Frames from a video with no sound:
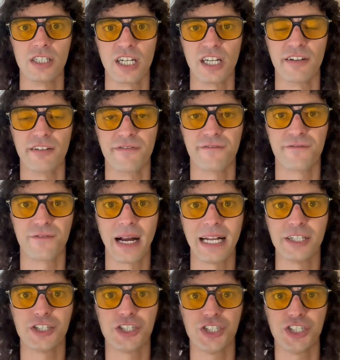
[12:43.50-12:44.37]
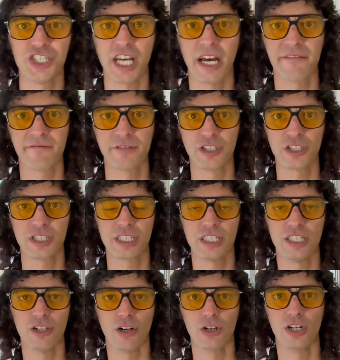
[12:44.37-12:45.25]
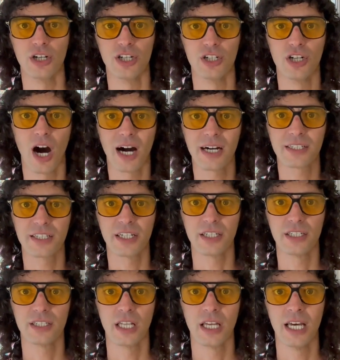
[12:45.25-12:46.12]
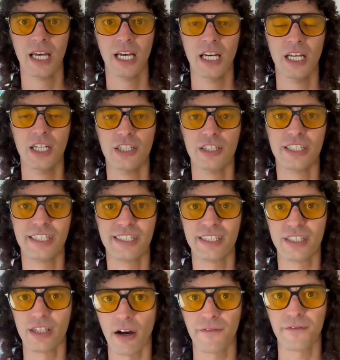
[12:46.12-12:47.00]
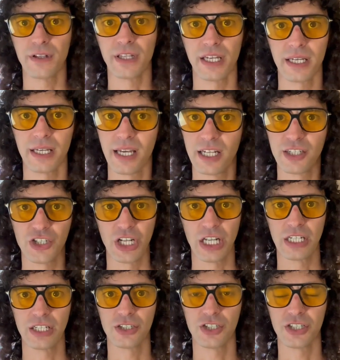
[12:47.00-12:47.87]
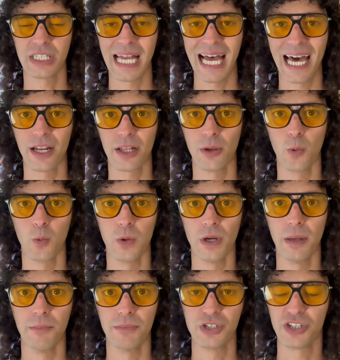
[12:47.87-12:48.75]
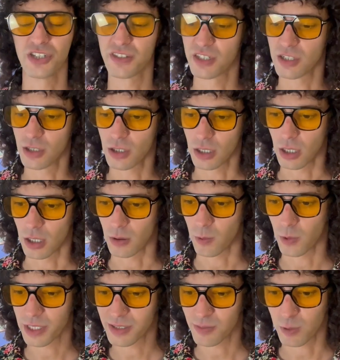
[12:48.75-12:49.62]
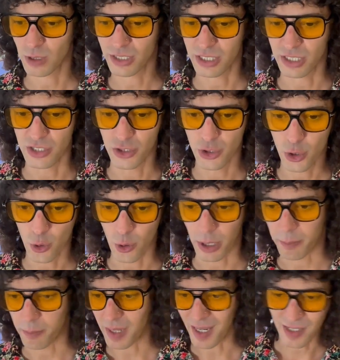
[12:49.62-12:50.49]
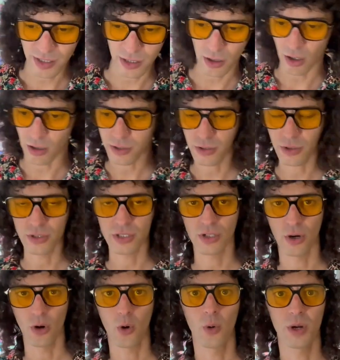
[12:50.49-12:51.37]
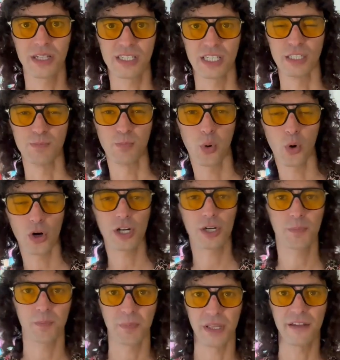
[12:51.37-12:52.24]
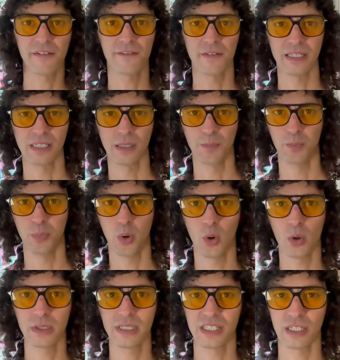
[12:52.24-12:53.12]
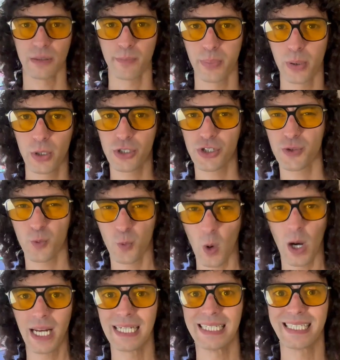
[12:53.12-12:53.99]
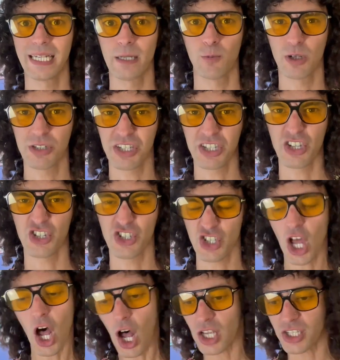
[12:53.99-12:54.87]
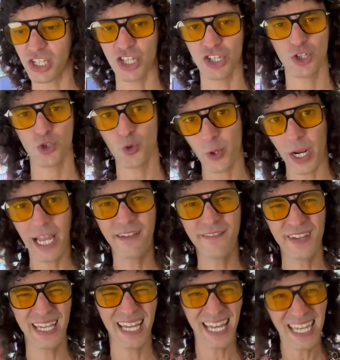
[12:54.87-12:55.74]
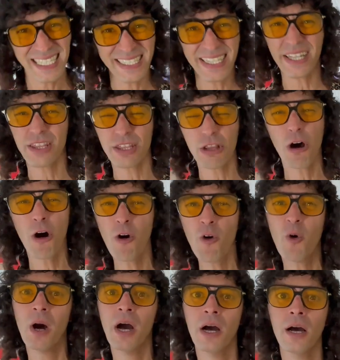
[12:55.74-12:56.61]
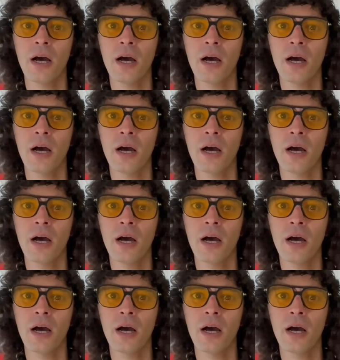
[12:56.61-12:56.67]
like a French chef just, you know, concocting stuff in the kitchen, just out of the whim, just, oh, what is, what's he doing? Mixing all sorts of, oh, what is this, pork, beef, is it pulled, is it pushed? What is it? What's the sauce? It's gravy, is it though?